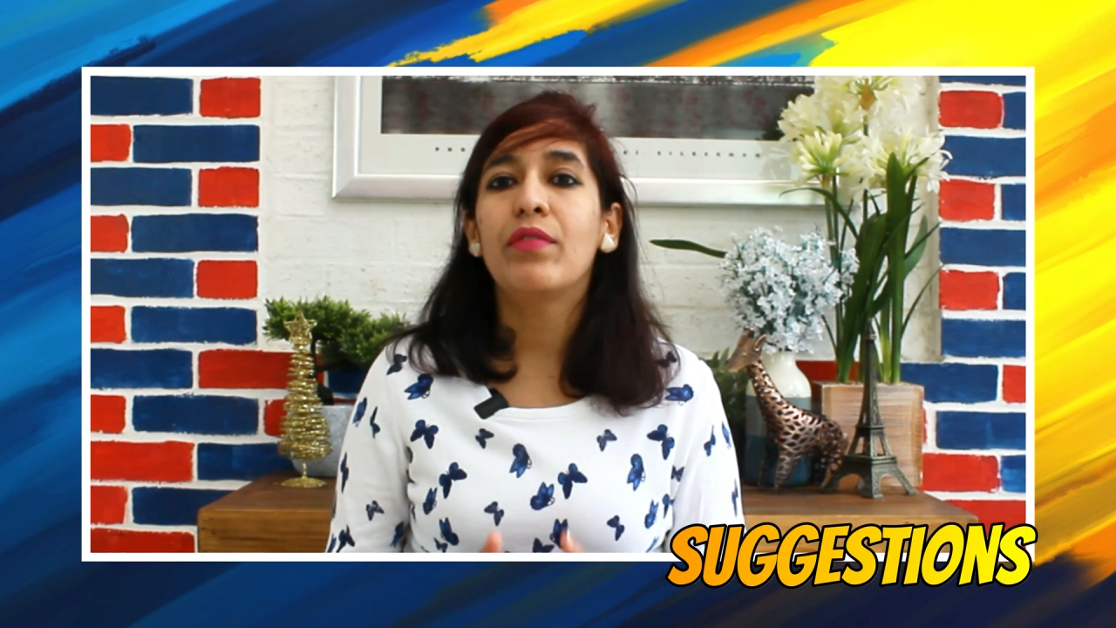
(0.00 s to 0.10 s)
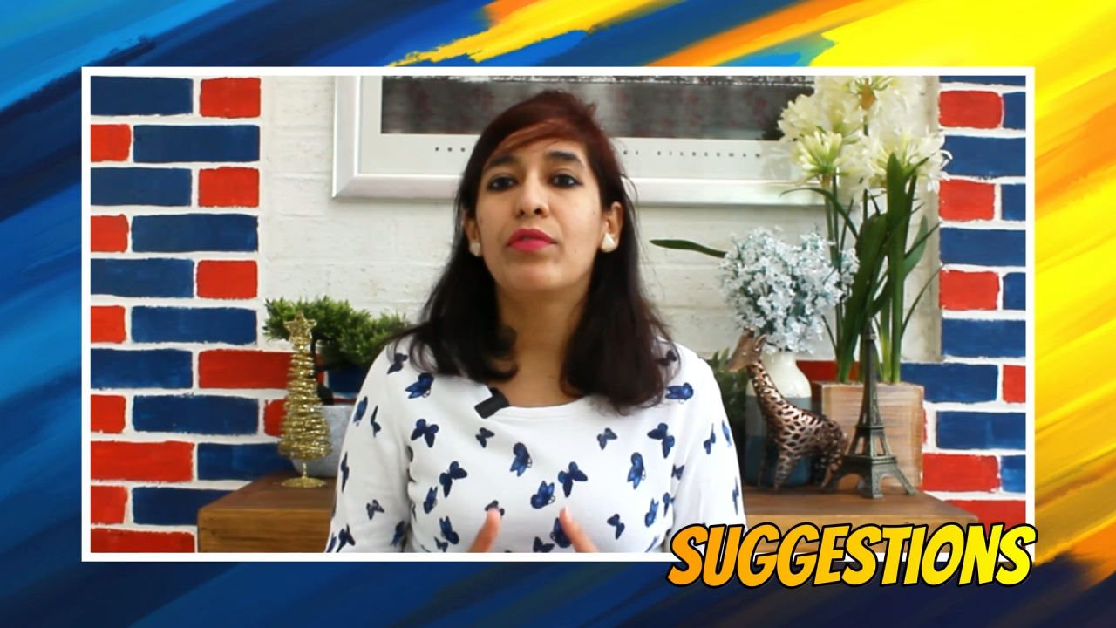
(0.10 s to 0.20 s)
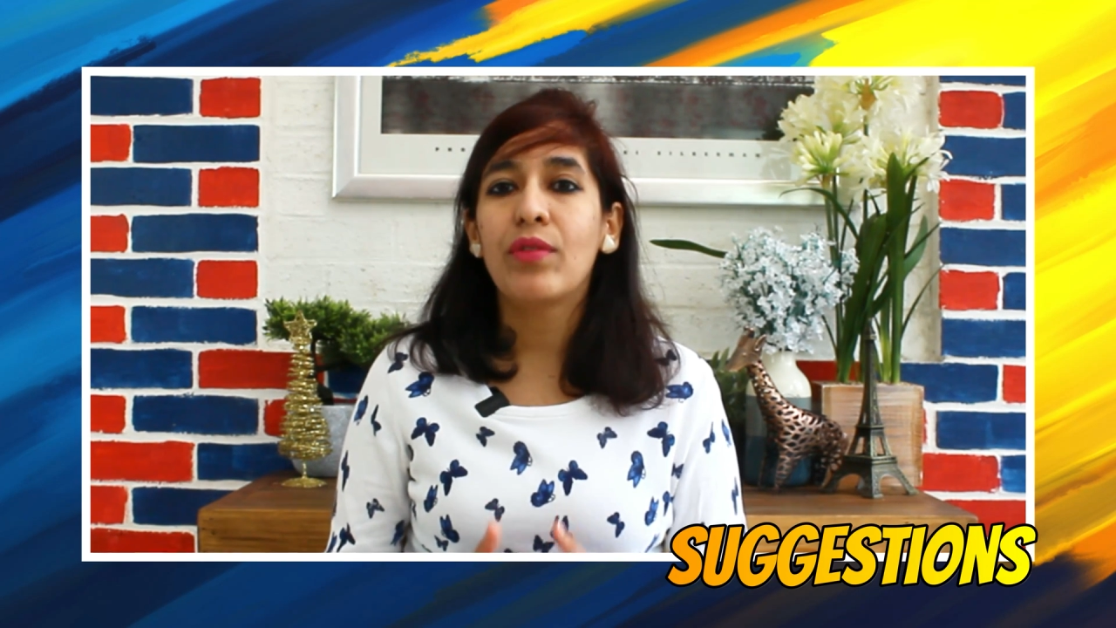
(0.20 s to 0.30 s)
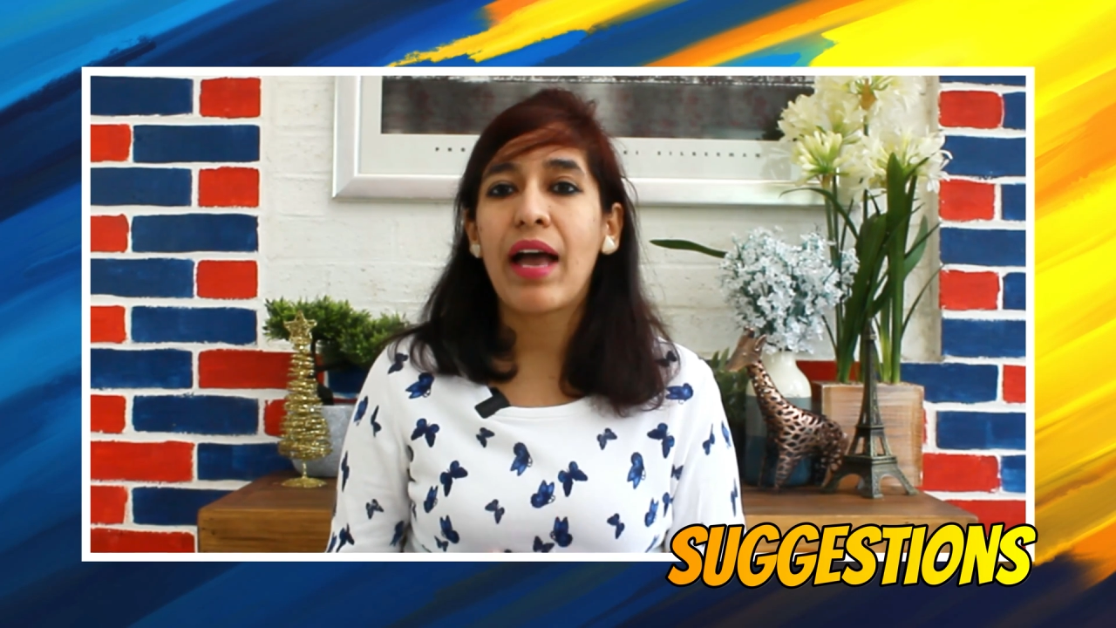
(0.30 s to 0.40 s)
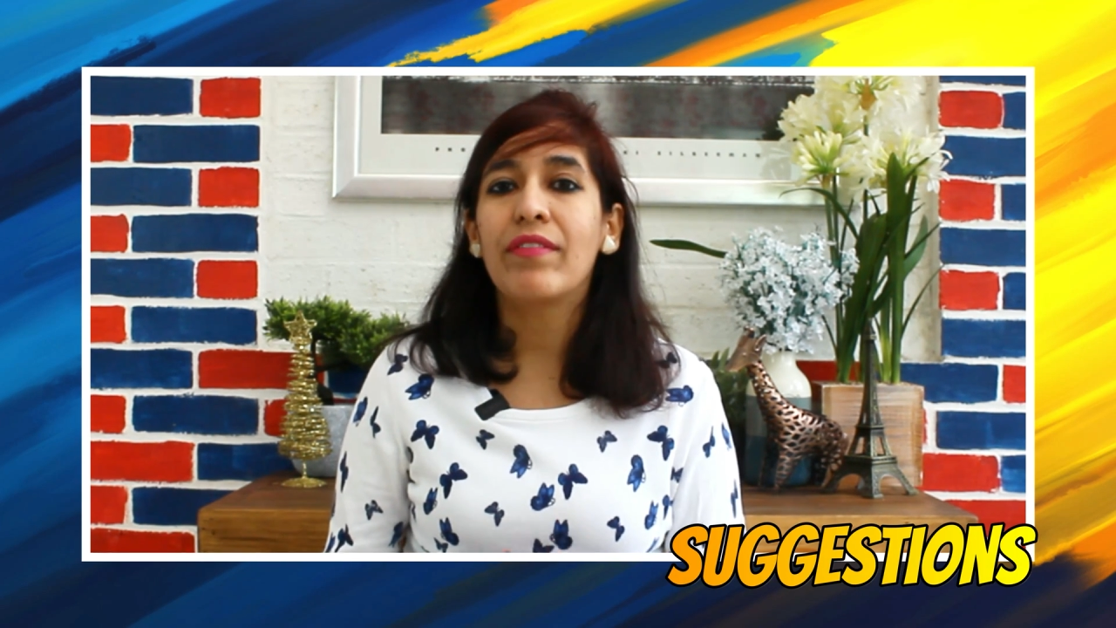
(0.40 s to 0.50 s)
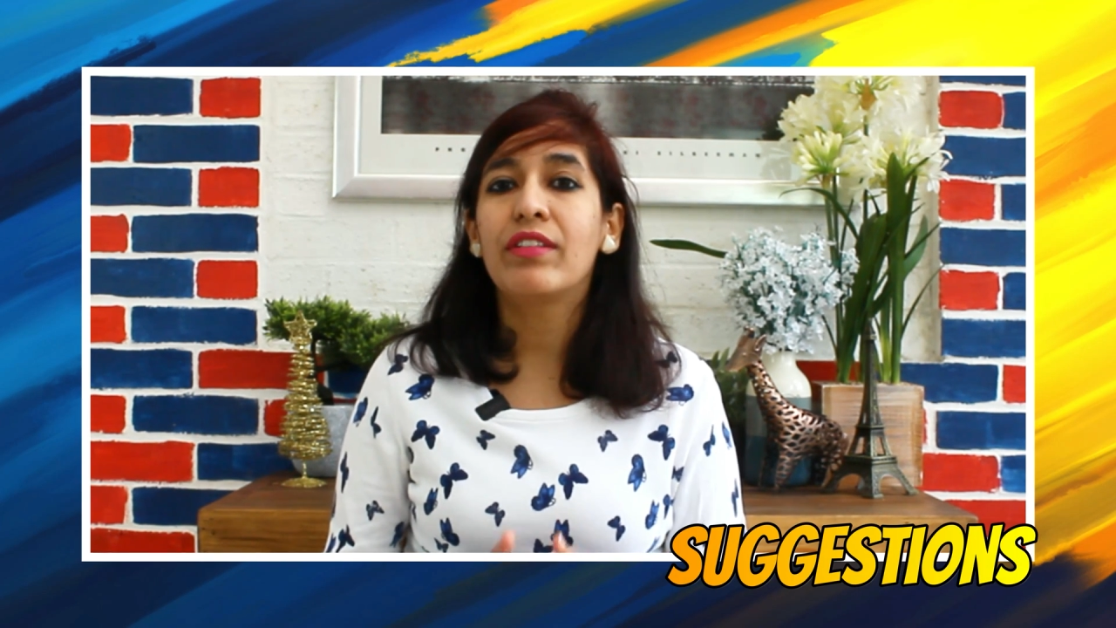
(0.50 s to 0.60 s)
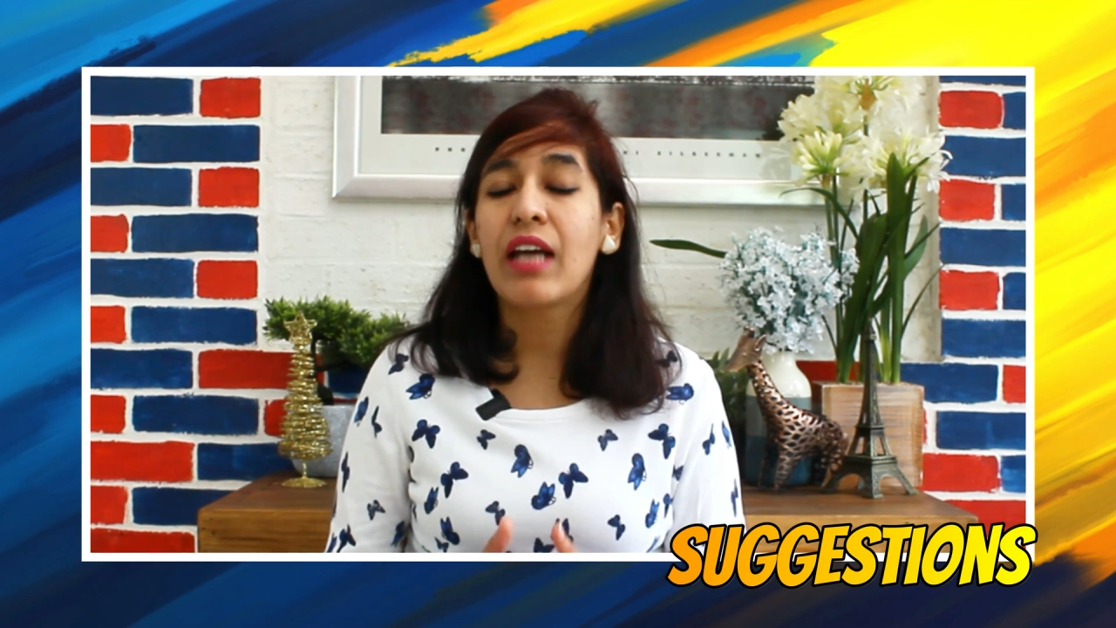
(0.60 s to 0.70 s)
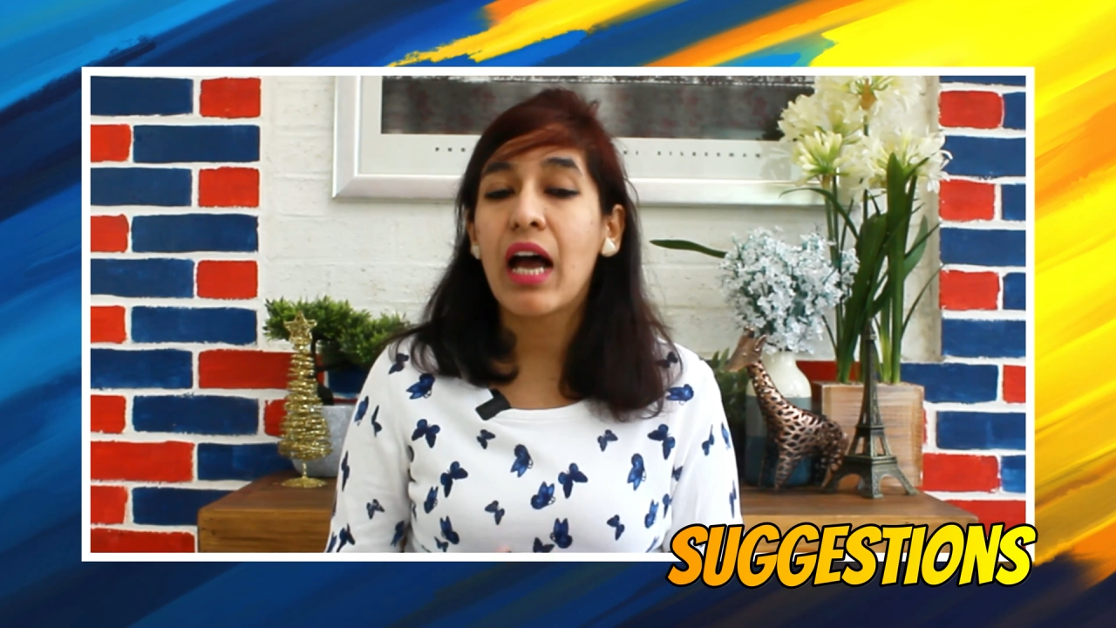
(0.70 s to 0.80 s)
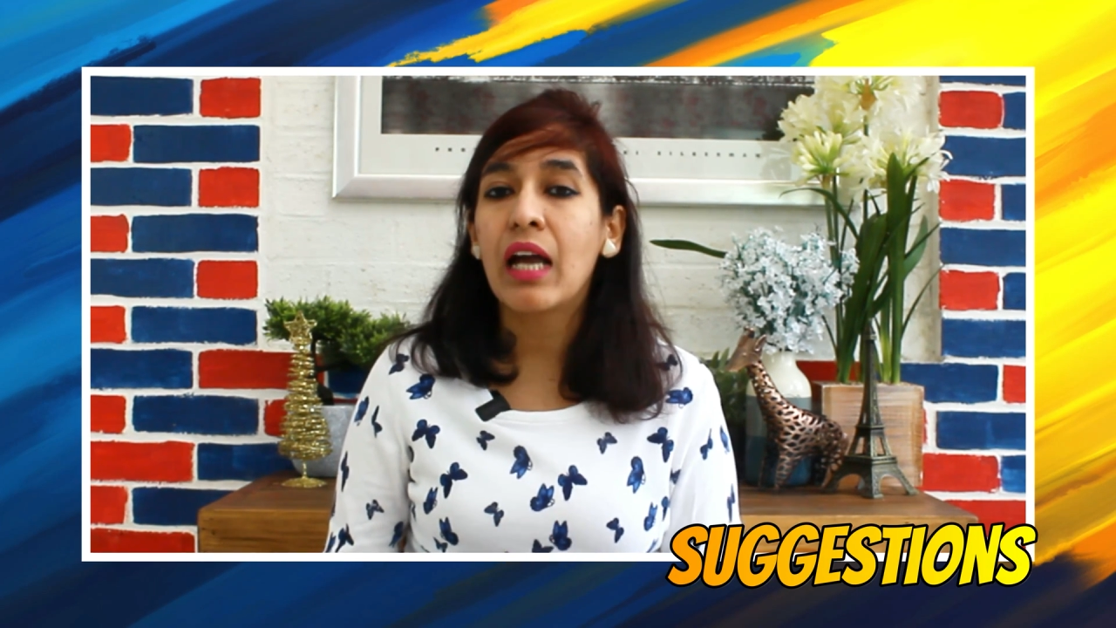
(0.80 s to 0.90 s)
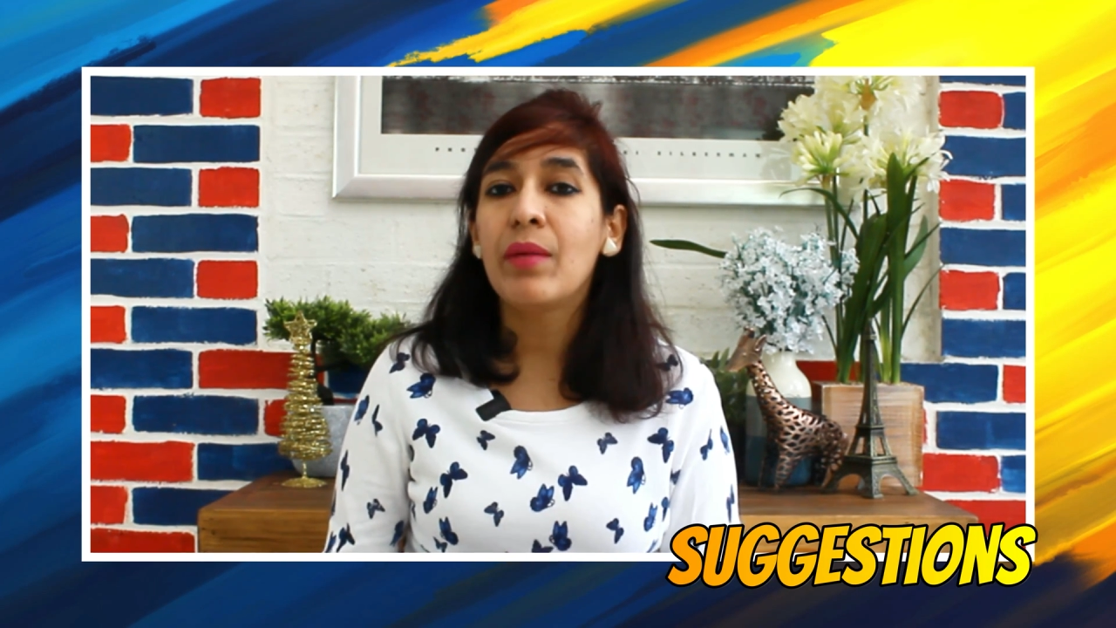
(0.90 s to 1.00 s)
if you have
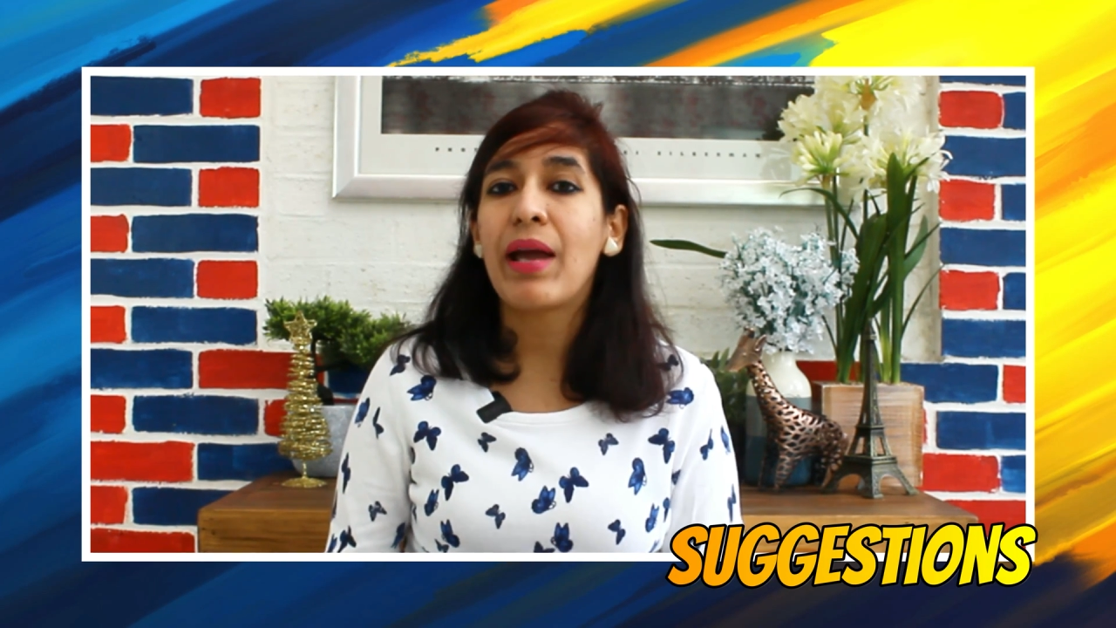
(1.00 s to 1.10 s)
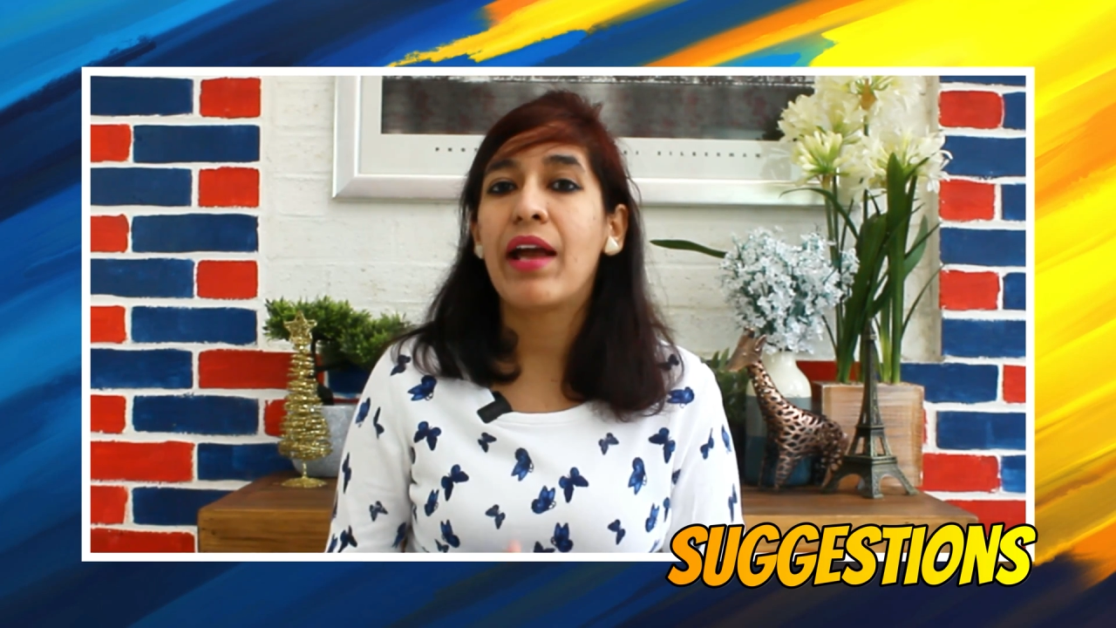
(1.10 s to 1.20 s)
time